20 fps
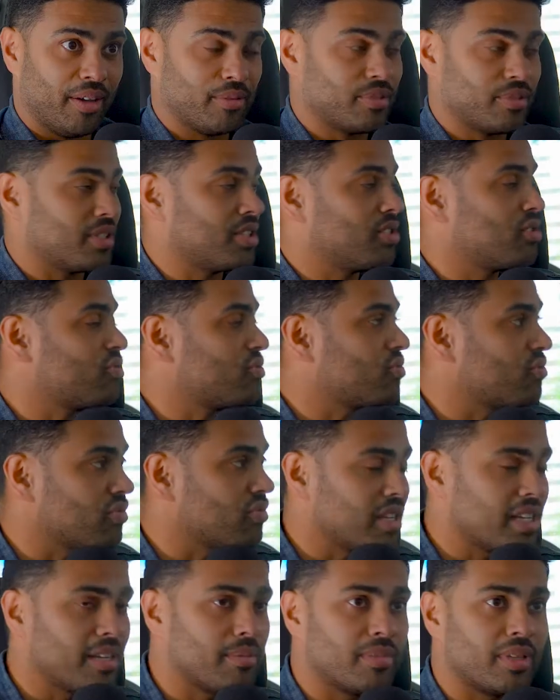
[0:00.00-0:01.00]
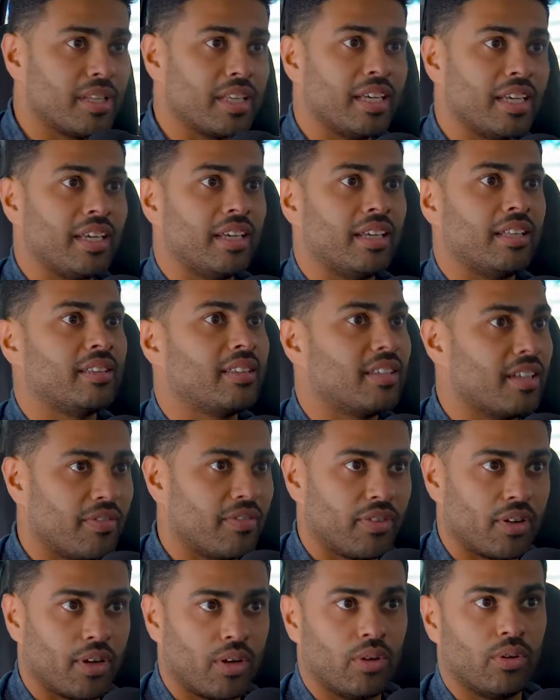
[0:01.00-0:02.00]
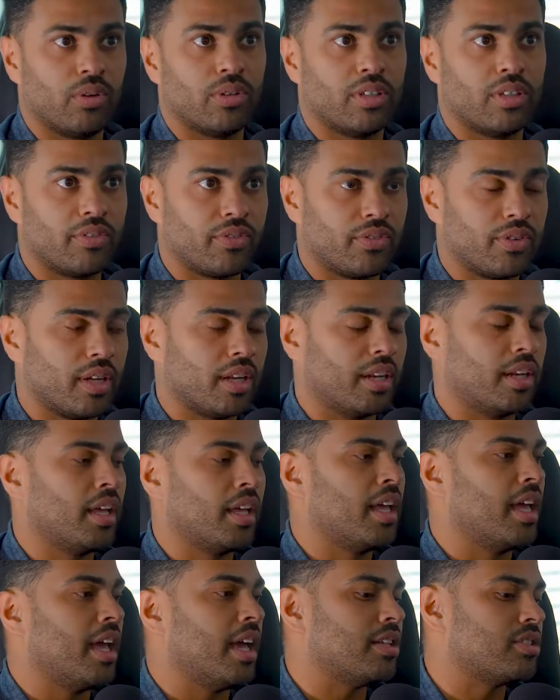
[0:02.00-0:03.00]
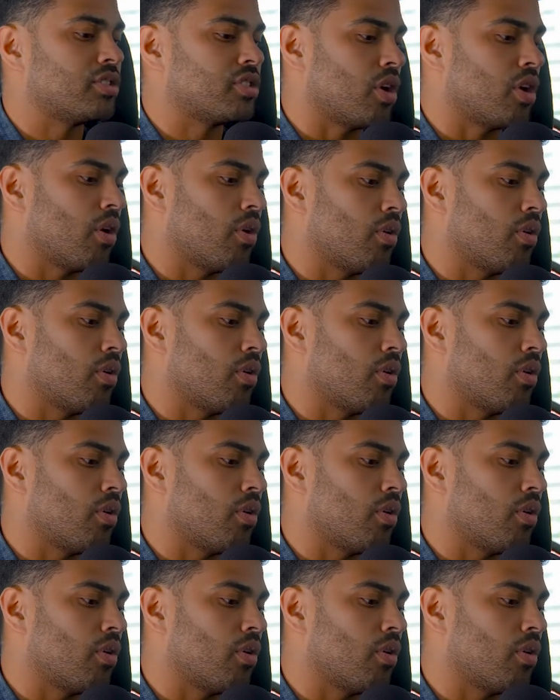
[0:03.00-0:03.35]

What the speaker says: was extremely different. And so